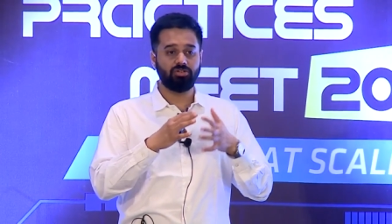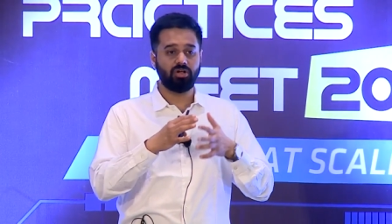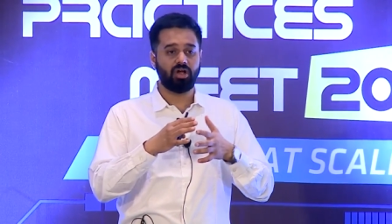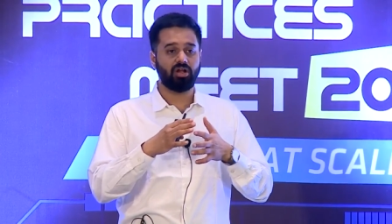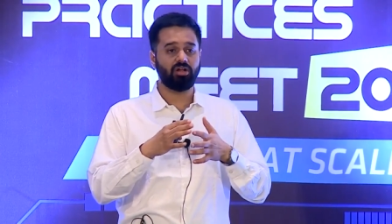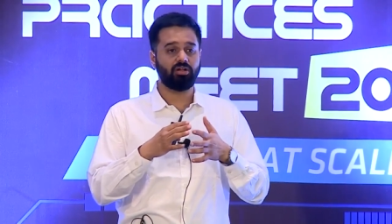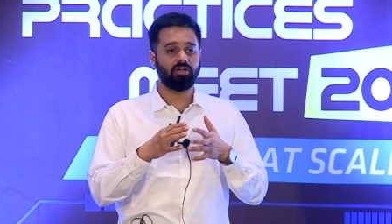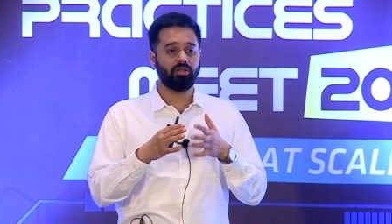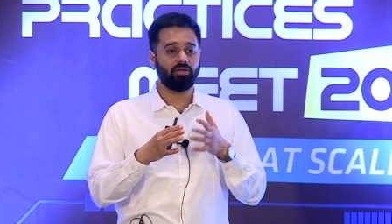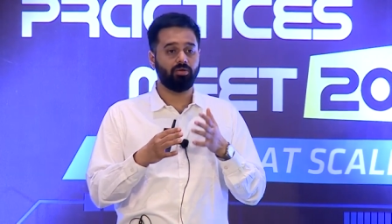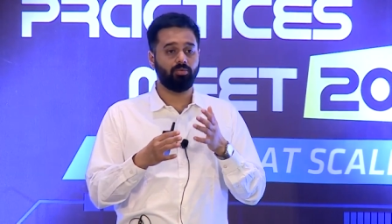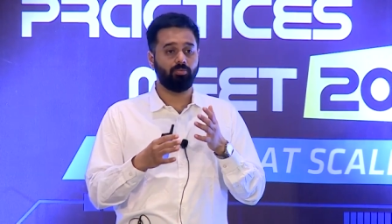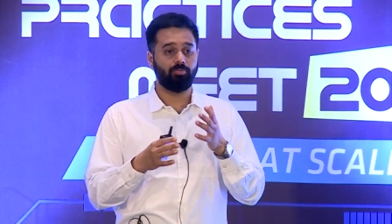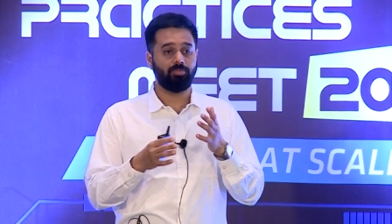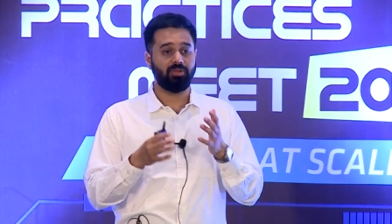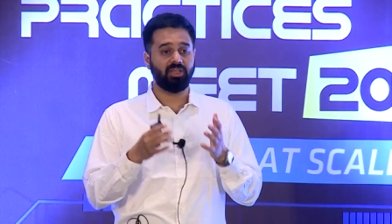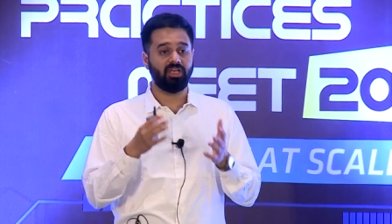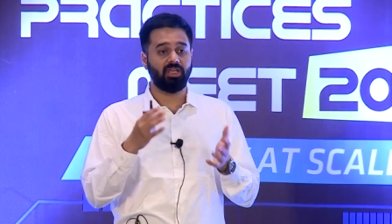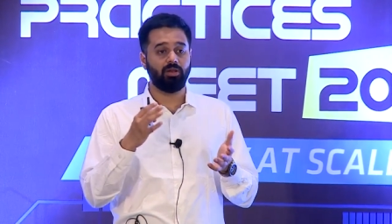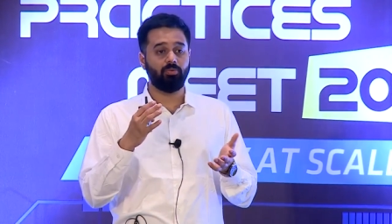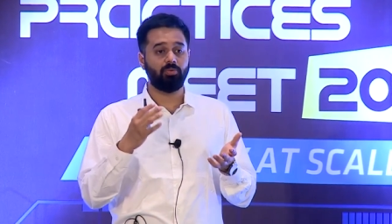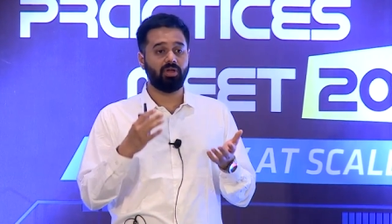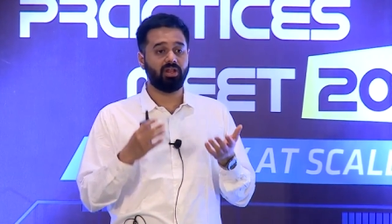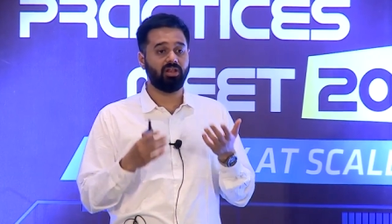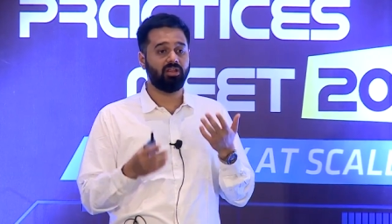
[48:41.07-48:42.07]
not
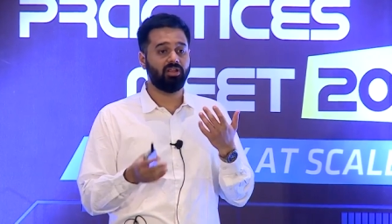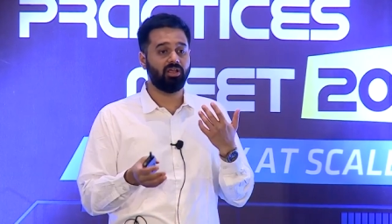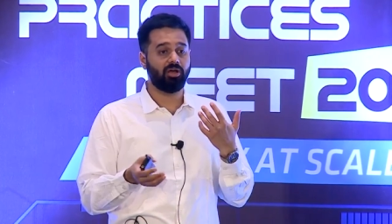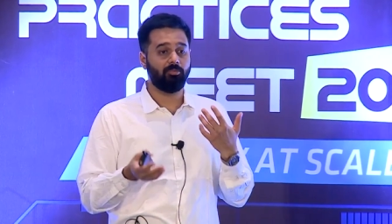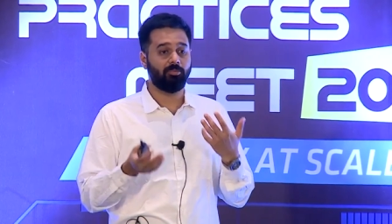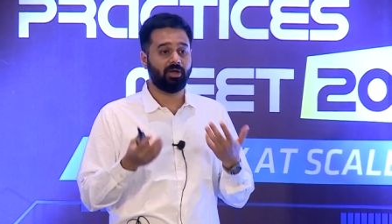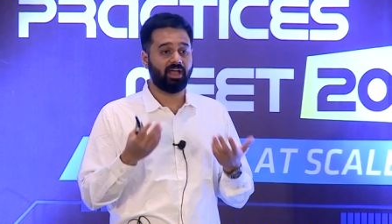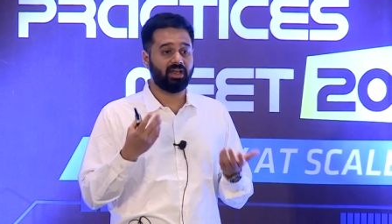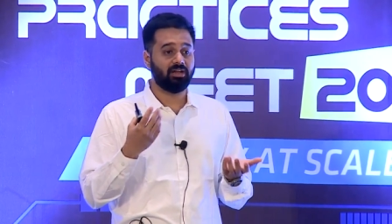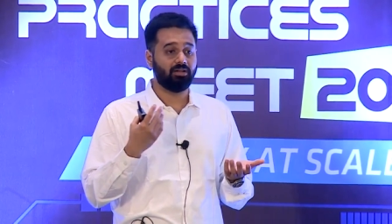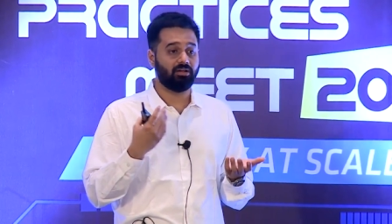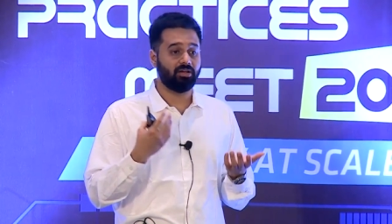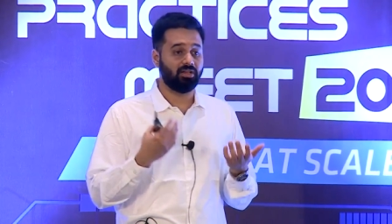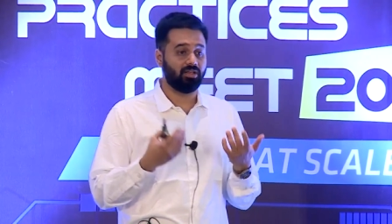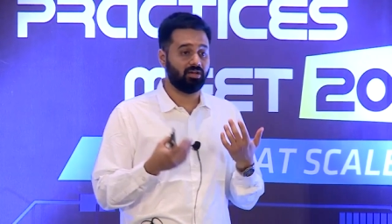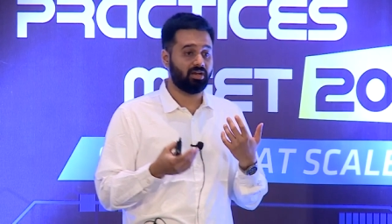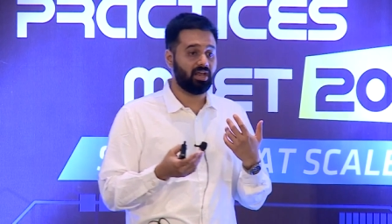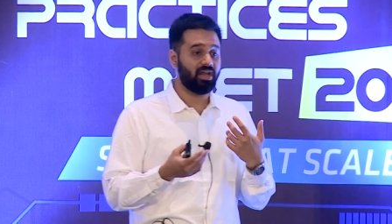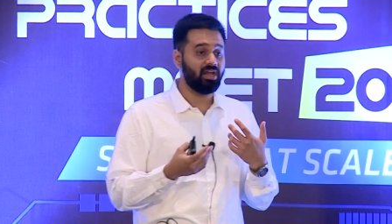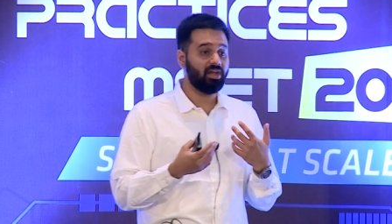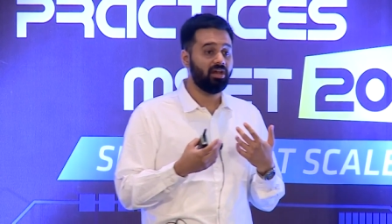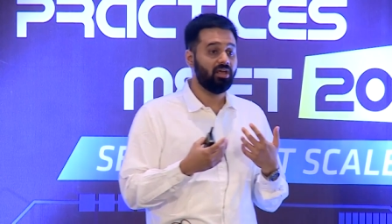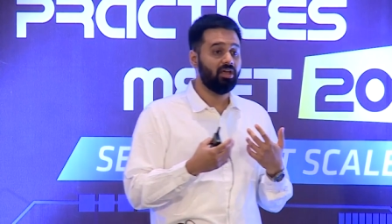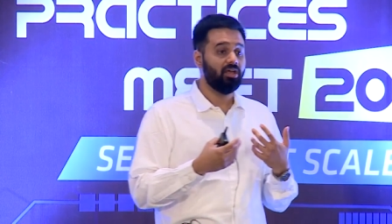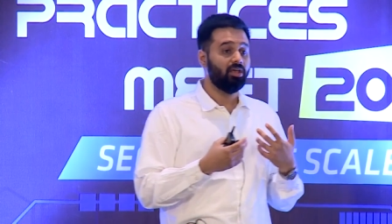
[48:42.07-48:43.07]
plain vanilla binary,
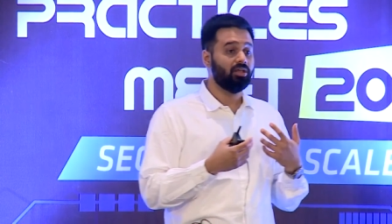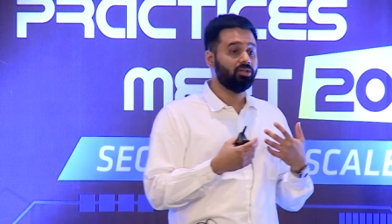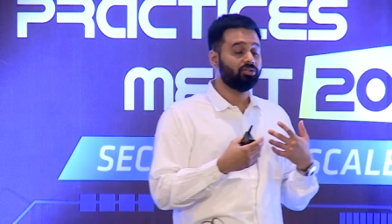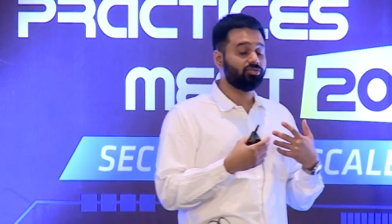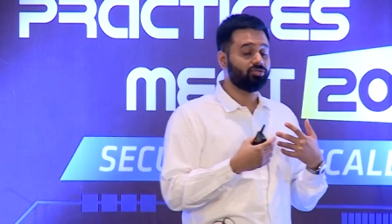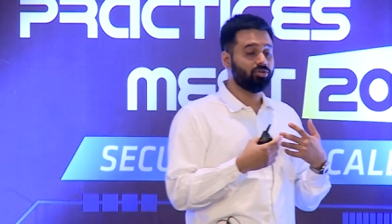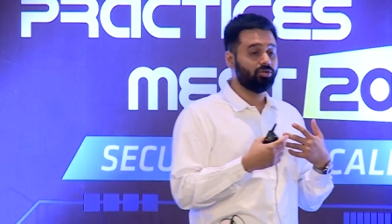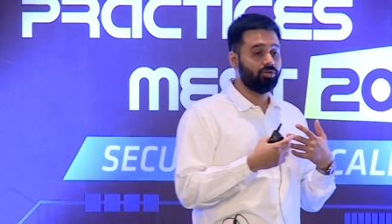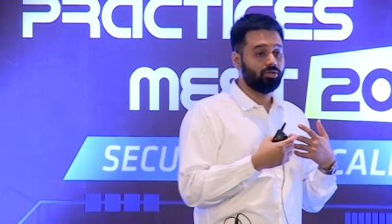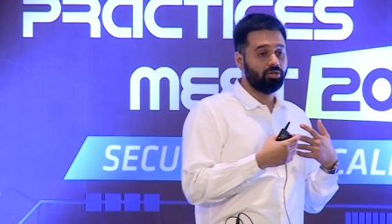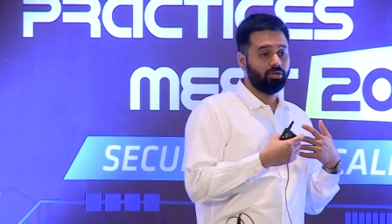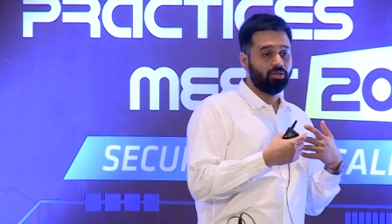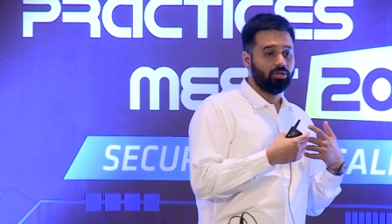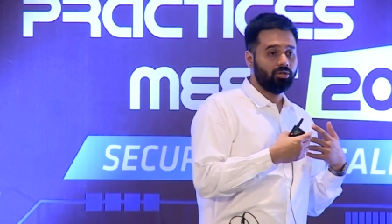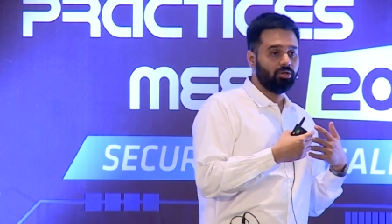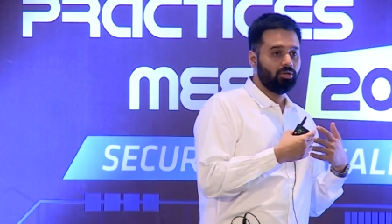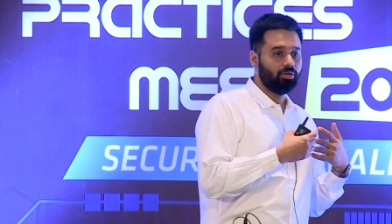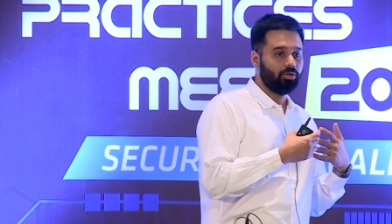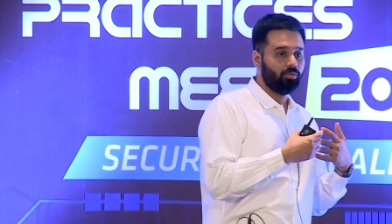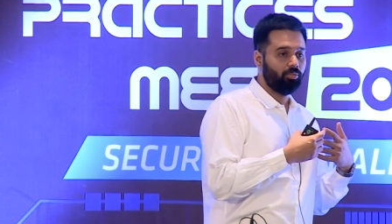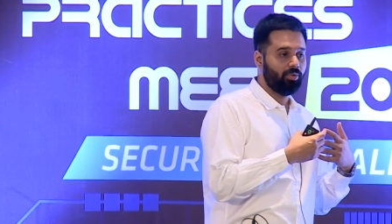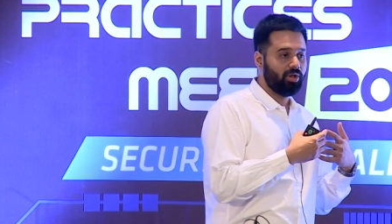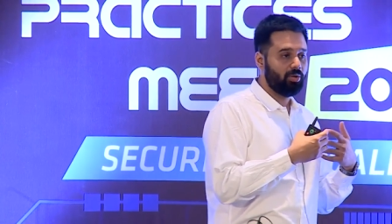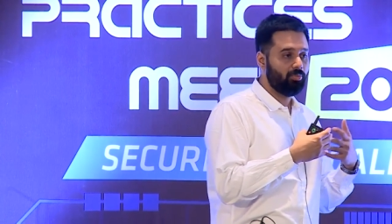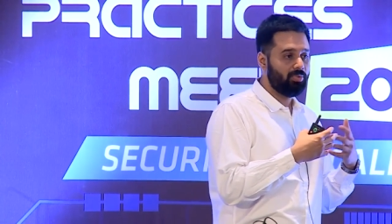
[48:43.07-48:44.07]
right? So
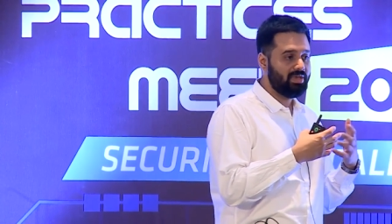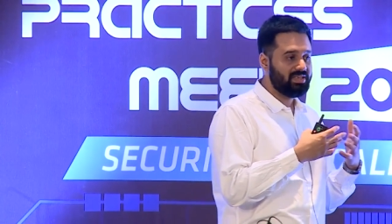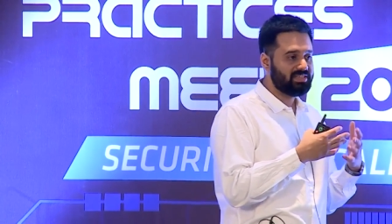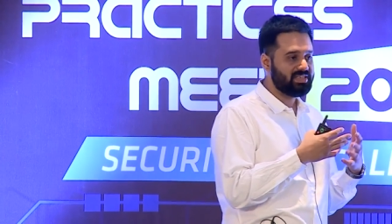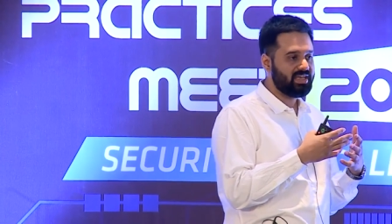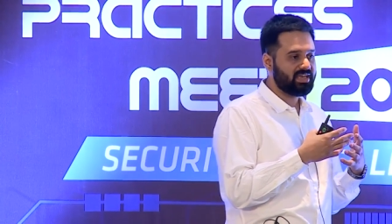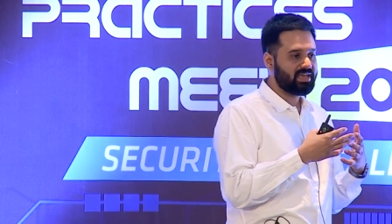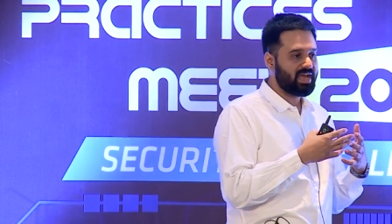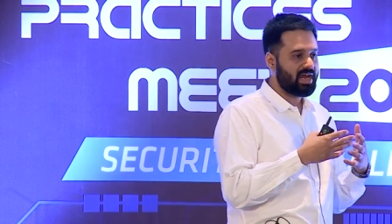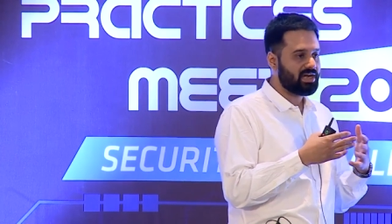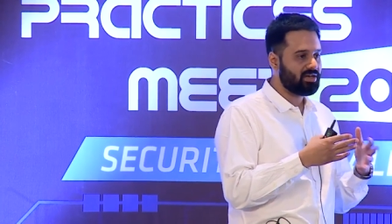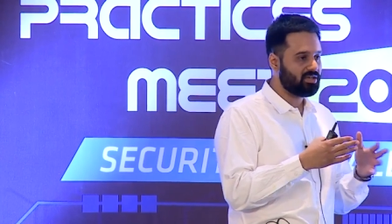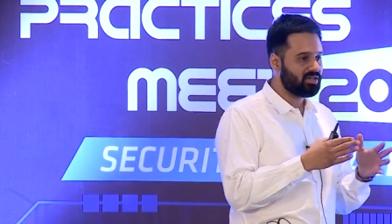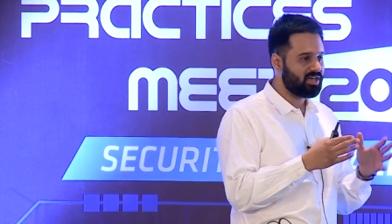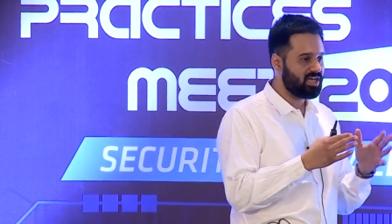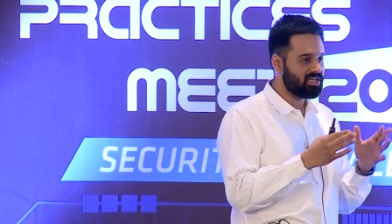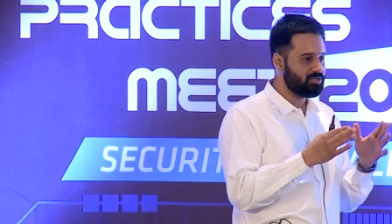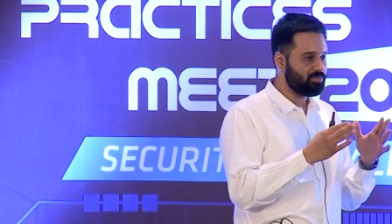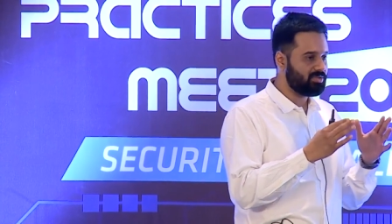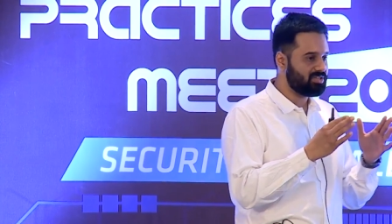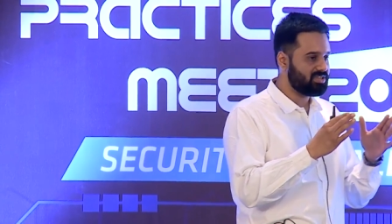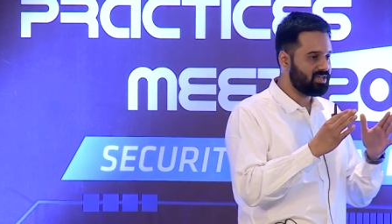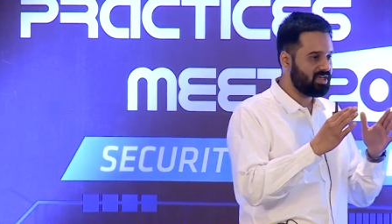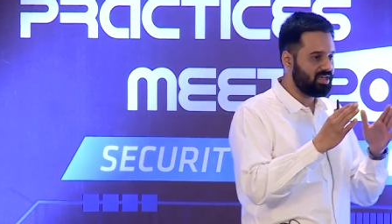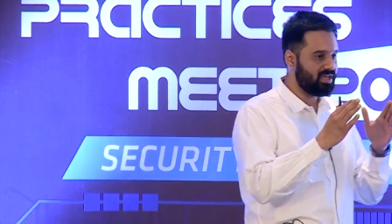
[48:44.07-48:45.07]
when we say categorize,
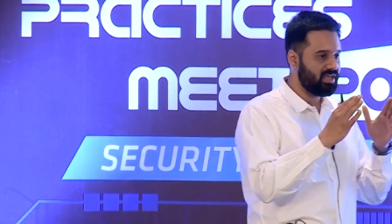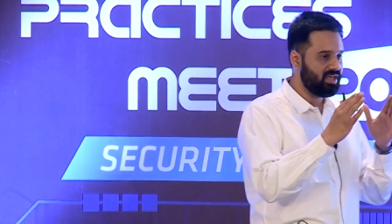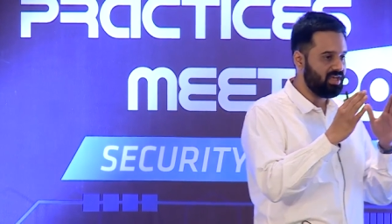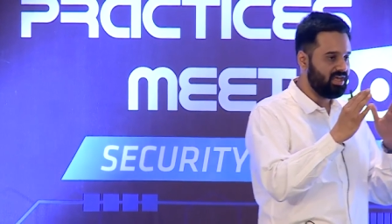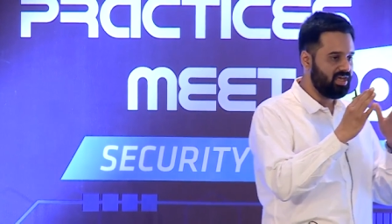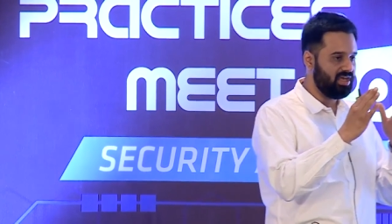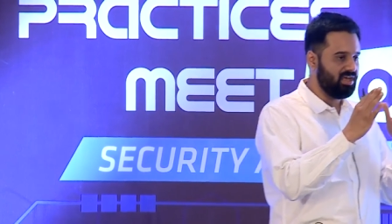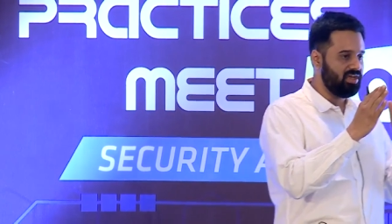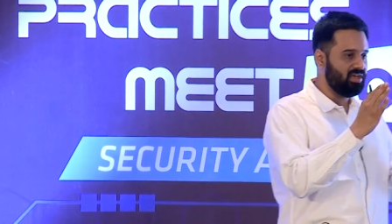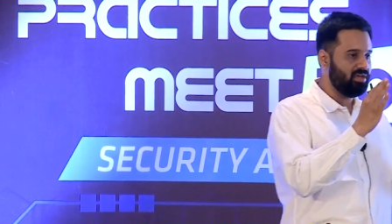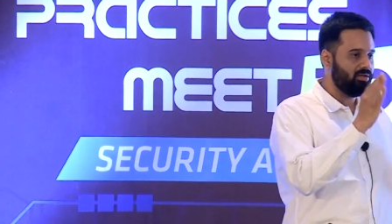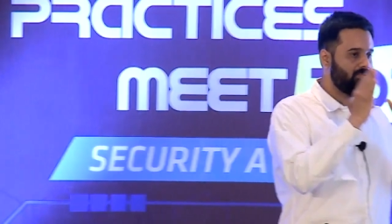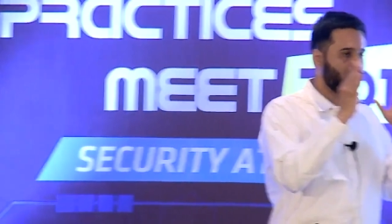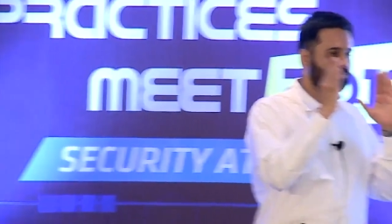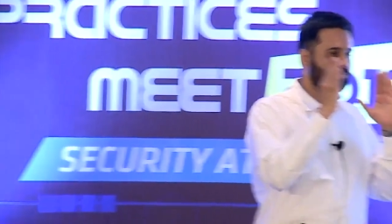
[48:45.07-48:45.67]
we say, hey,